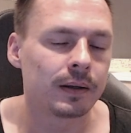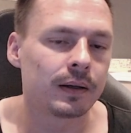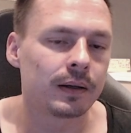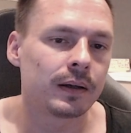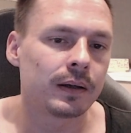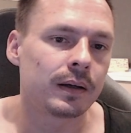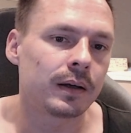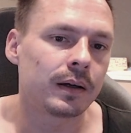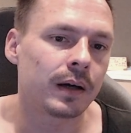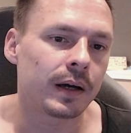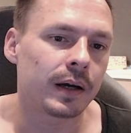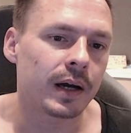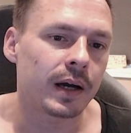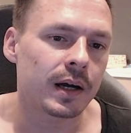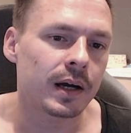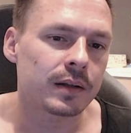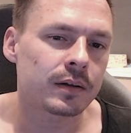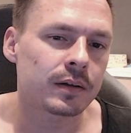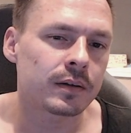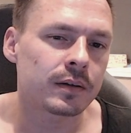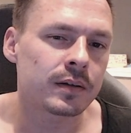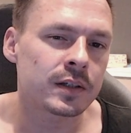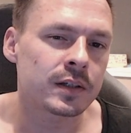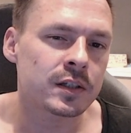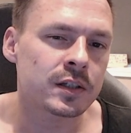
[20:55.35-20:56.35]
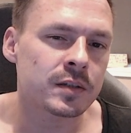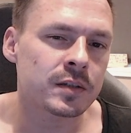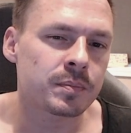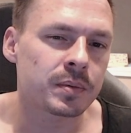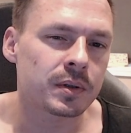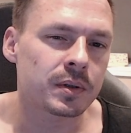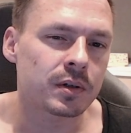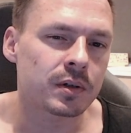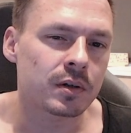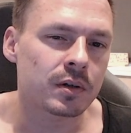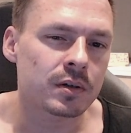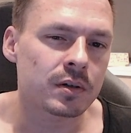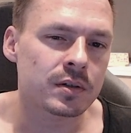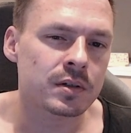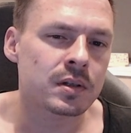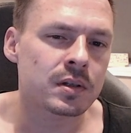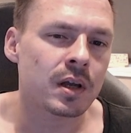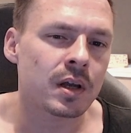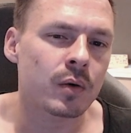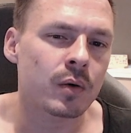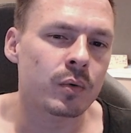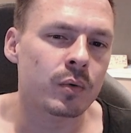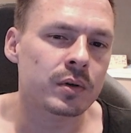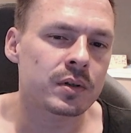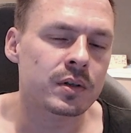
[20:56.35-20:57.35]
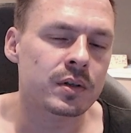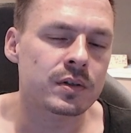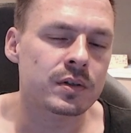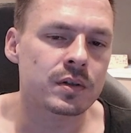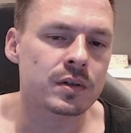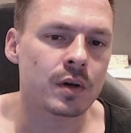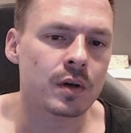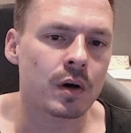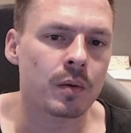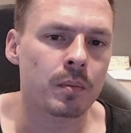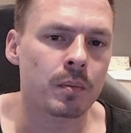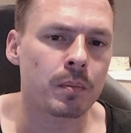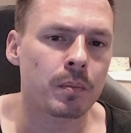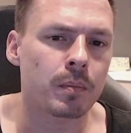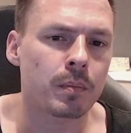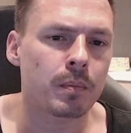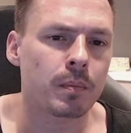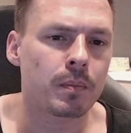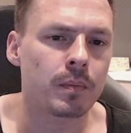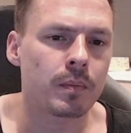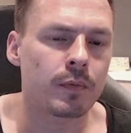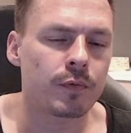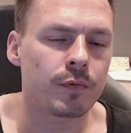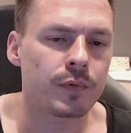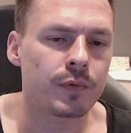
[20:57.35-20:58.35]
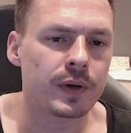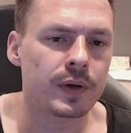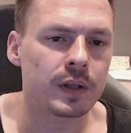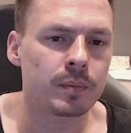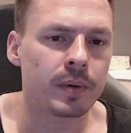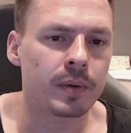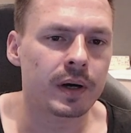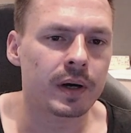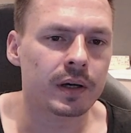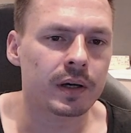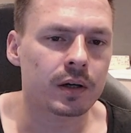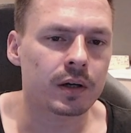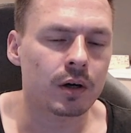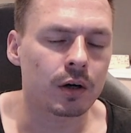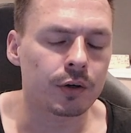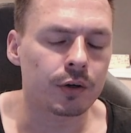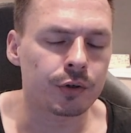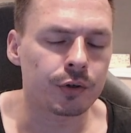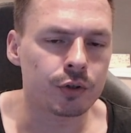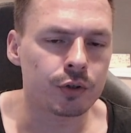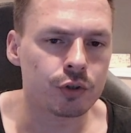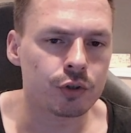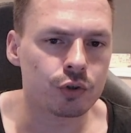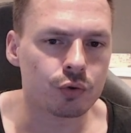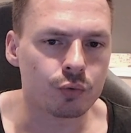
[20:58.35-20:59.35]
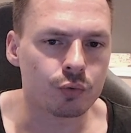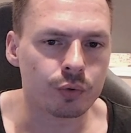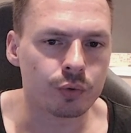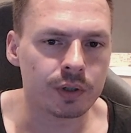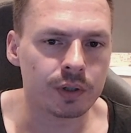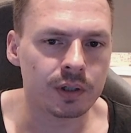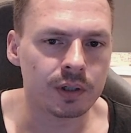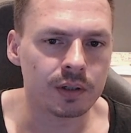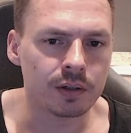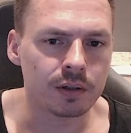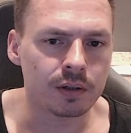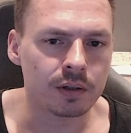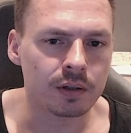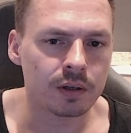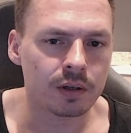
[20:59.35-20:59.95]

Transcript: I added this because I wanted some feedback on the screen,